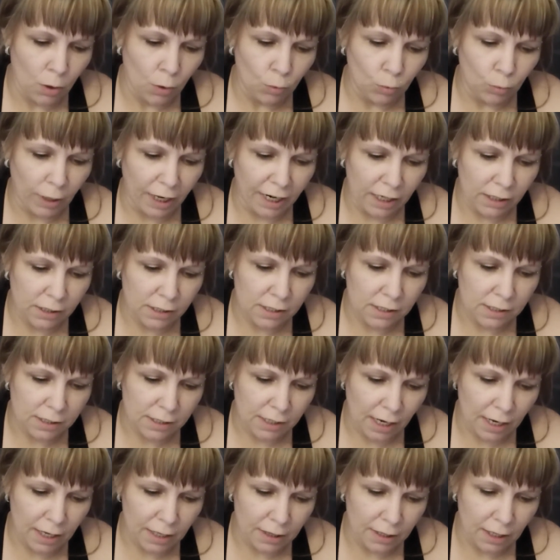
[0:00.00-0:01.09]
Rands
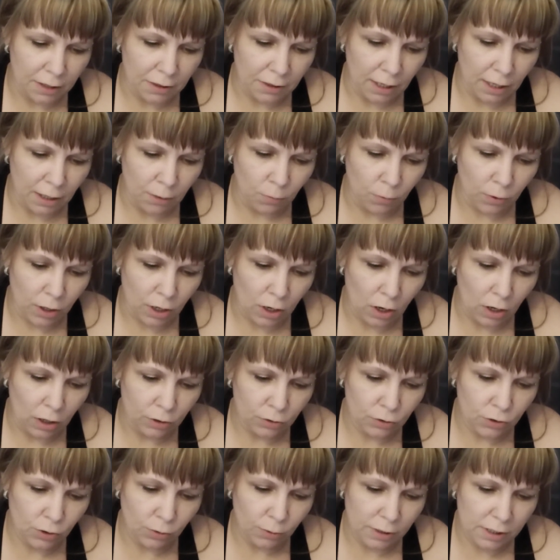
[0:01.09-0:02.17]
said that they were
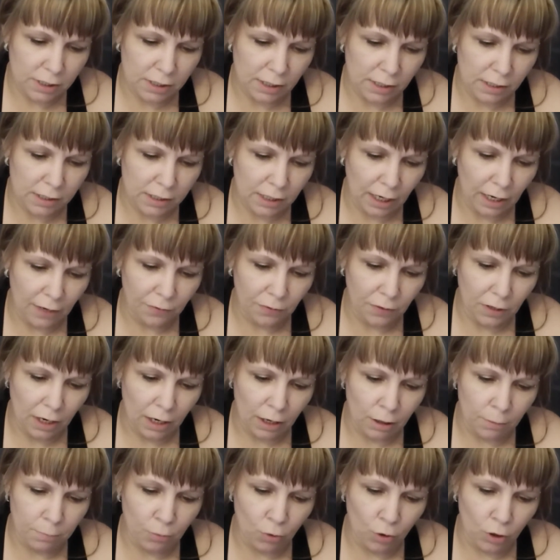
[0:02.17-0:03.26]
called to assist at the
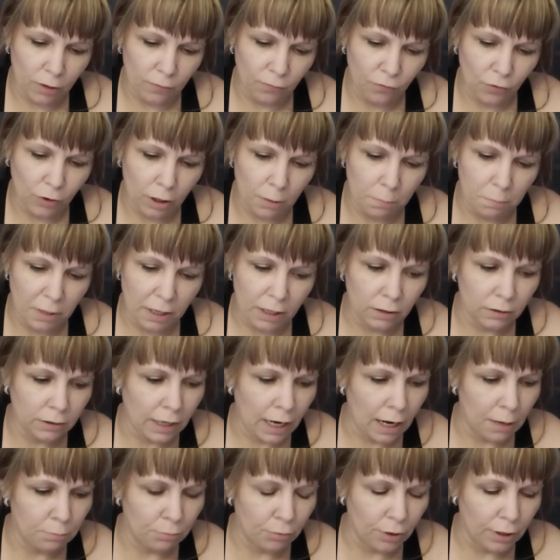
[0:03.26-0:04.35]
airport for a male
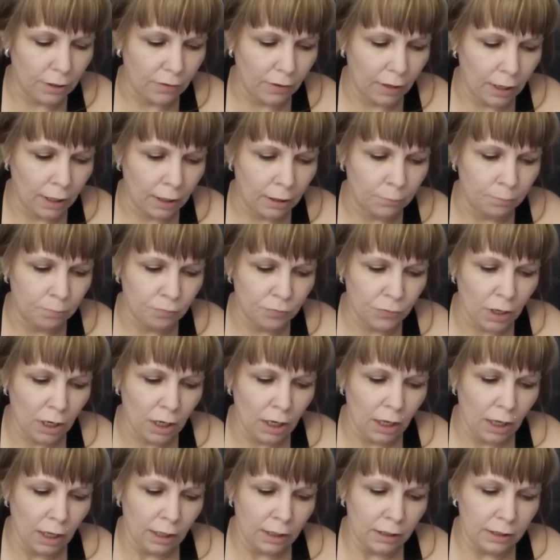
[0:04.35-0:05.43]
not breathing.
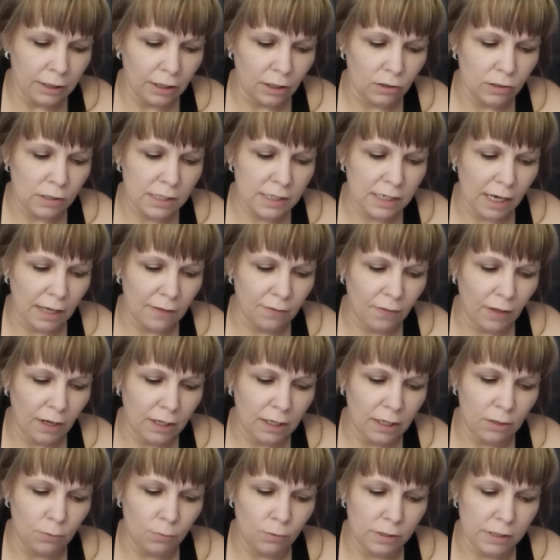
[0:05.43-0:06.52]
Leone said that
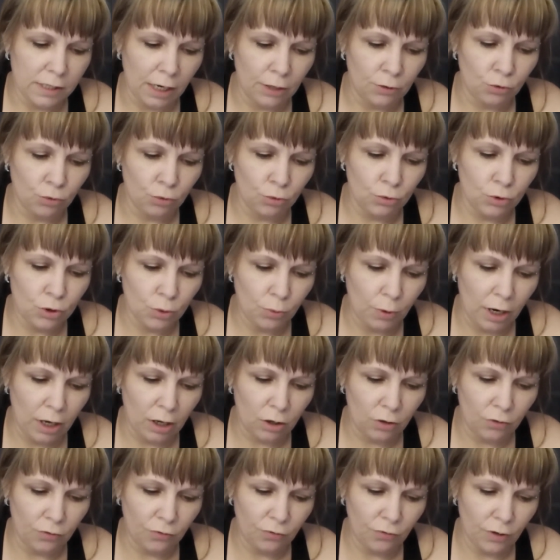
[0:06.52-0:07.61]
he was on Crew
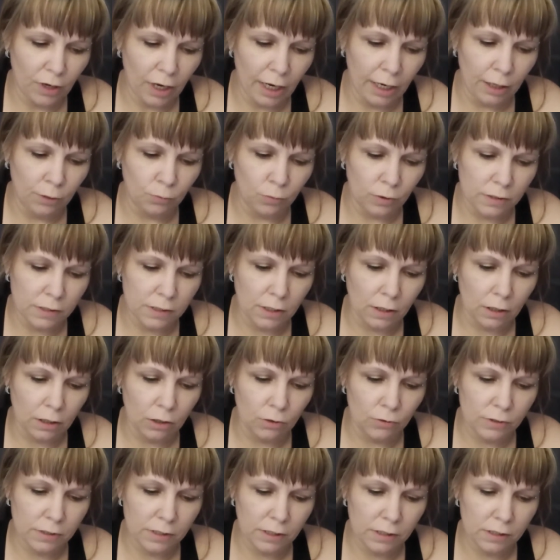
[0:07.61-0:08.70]
12 and was the
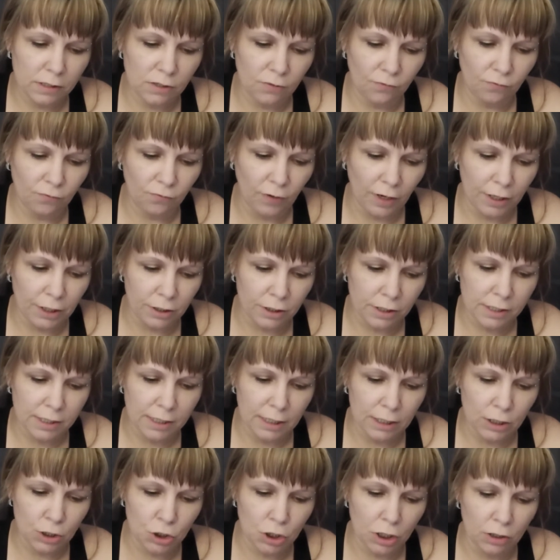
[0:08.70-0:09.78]
closest fire
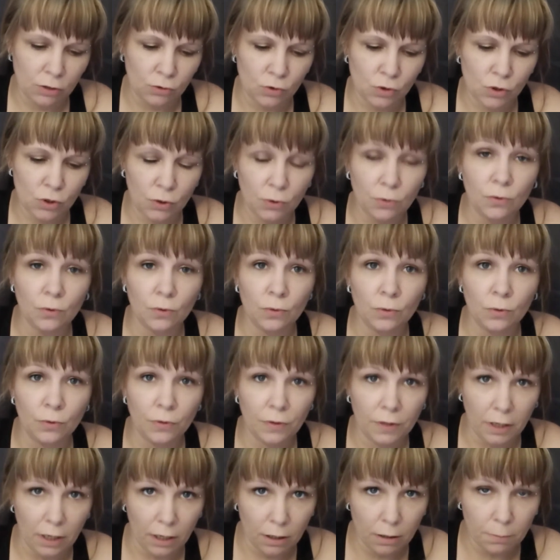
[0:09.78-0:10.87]
station to
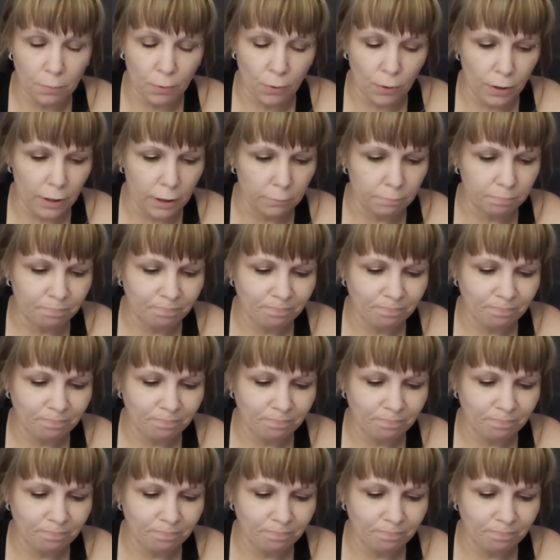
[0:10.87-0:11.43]
the airport.